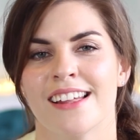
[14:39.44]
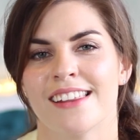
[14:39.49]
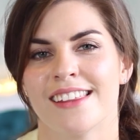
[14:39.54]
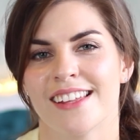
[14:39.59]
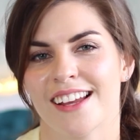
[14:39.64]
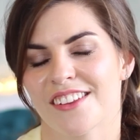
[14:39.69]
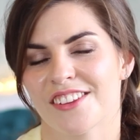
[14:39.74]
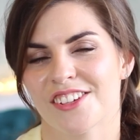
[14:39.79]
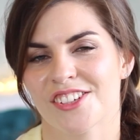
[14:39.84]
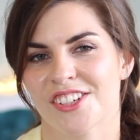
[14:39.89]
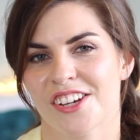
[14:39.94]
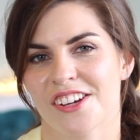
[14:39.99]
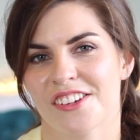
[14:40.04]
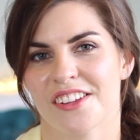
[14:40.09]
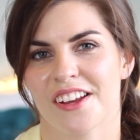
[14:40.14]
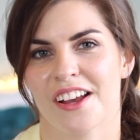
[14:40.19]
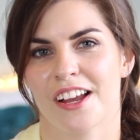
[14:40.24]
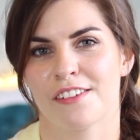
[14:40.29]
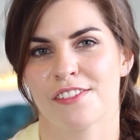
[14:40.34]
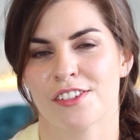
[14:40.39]
The other show
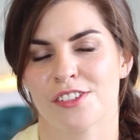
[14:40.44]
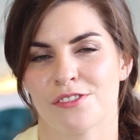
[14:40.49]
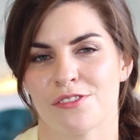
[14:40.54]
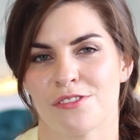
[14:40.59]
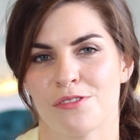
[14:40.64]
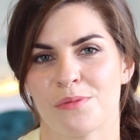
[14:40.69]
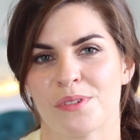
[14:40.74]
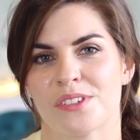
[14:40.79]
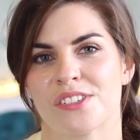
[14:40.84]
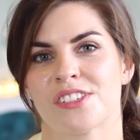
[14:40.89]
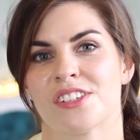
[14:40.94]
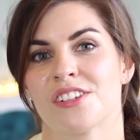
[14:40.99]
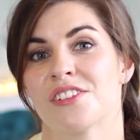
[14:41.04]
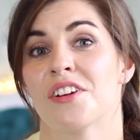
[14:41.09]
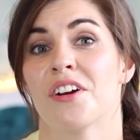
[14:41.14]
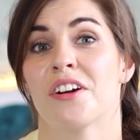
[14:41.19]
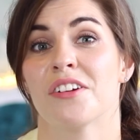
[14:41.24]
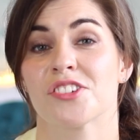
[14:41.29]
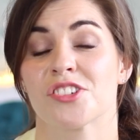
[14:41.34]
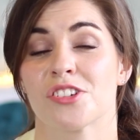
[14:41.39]
that I saw was
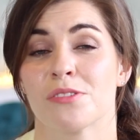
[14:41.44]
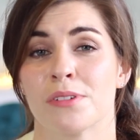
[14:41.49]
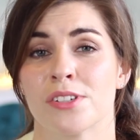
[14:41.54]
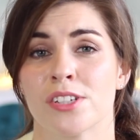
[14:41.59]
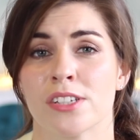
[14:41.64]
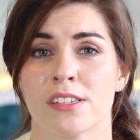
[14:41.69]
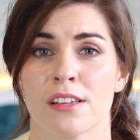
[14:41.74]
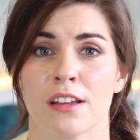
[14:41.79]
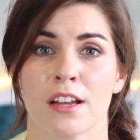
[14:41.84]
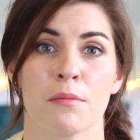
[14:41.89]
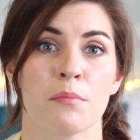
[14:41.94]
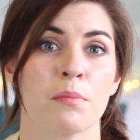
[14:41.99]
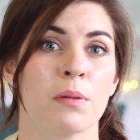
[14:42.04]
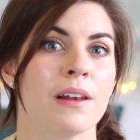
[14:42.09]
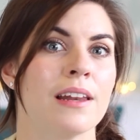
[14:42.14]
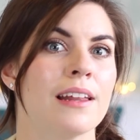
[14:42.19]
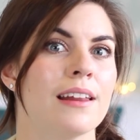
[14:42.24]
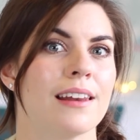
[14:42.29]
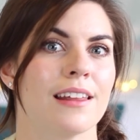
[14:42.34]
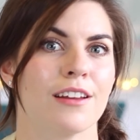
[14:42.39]
Sinatra, which is a
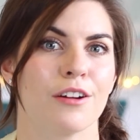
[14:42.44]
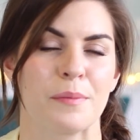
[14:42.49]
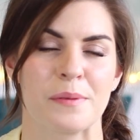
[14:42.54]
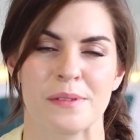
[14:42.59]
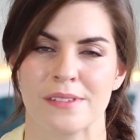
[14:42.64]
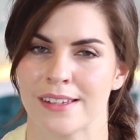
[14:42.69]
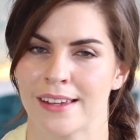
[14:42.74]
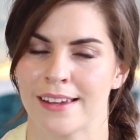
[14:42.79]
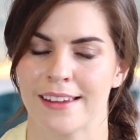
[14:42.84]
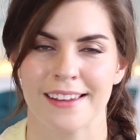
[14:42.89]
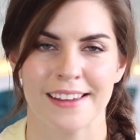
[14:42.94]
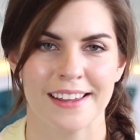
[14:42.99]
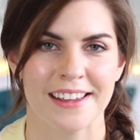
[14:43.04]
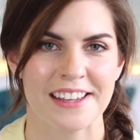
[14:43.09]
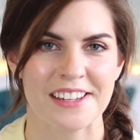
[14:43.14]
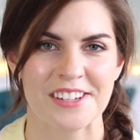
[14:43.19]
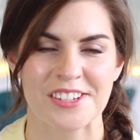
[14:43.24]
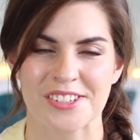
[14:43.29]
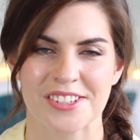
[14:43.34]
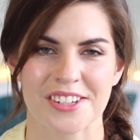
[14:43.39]
completely opposite
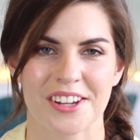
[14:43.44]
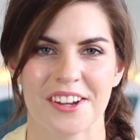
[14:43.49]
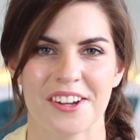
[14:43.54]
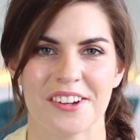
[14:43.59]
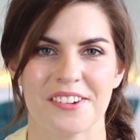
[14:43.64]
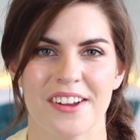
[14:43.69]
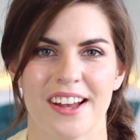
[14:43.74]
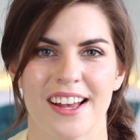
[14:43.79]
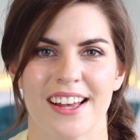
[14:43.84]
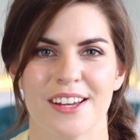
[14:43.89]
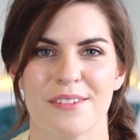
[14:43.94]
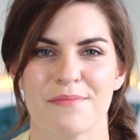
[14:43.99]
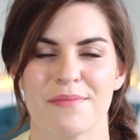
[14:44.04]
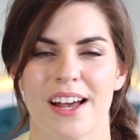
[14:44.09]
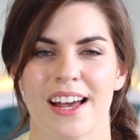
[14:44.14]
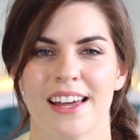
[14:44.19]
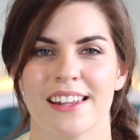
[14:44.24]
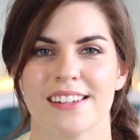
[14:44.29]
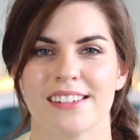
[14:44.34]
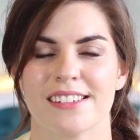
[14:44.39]
show,
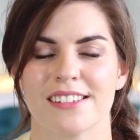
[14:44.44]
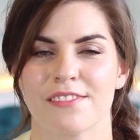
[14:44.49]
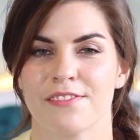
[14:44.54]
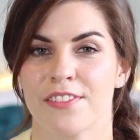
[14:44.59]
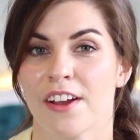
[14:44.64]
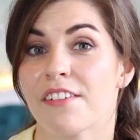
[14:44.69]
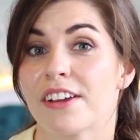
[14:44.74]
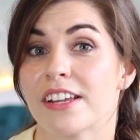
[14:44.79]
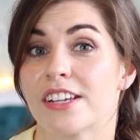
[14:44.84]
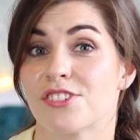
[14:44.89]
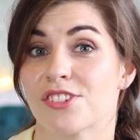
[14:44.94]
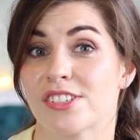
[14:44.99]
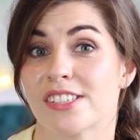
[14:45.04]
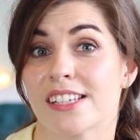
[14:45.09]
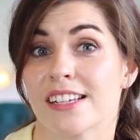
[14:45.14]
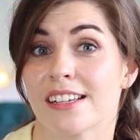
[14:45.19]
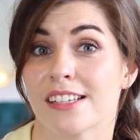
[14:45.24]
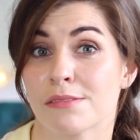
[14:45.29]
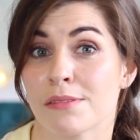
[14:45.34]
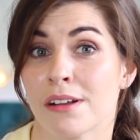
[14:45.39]
and very
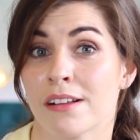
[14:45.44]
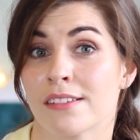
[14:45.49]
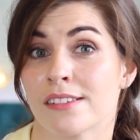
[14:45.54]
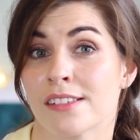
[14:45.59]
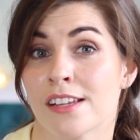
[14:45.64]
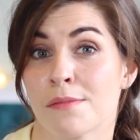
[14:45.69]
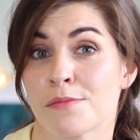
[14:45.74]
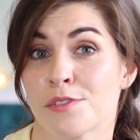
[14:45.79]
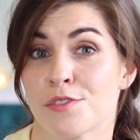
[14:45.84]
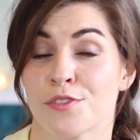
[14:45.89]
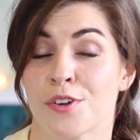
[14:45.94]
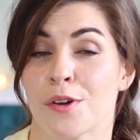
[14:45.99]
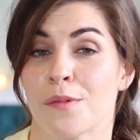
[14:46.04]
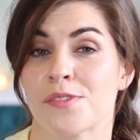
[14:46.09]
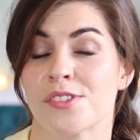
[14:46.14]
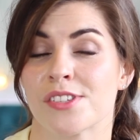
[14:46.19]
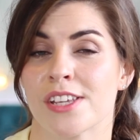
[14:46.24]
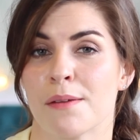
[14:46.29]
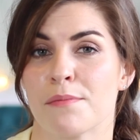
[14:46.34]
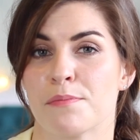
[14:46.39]
interesting as well in terms of
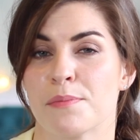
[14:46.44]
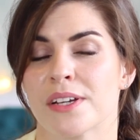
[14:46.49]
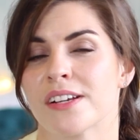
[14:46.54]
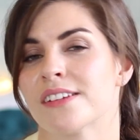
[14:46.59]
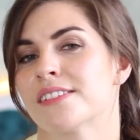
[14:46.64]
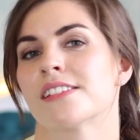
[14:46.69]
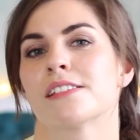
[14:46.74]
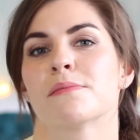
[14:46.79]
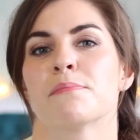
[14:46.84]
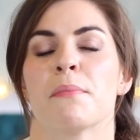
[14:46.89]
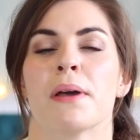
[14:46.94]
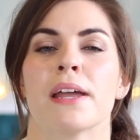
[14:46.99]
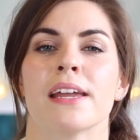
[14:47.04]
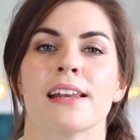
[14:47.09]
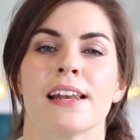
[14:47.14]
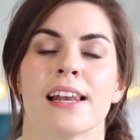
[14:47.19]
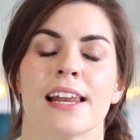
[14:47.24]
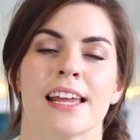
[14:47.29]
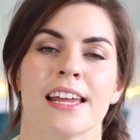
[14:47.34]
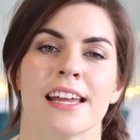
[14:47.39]
concept, because it's
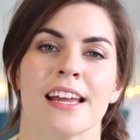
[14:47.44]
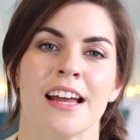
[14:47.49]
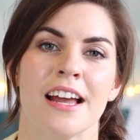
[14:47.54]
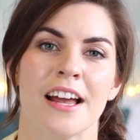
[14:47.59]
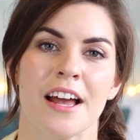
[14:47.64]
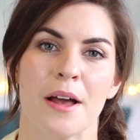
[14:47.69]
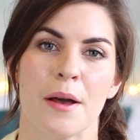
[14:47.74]
mainly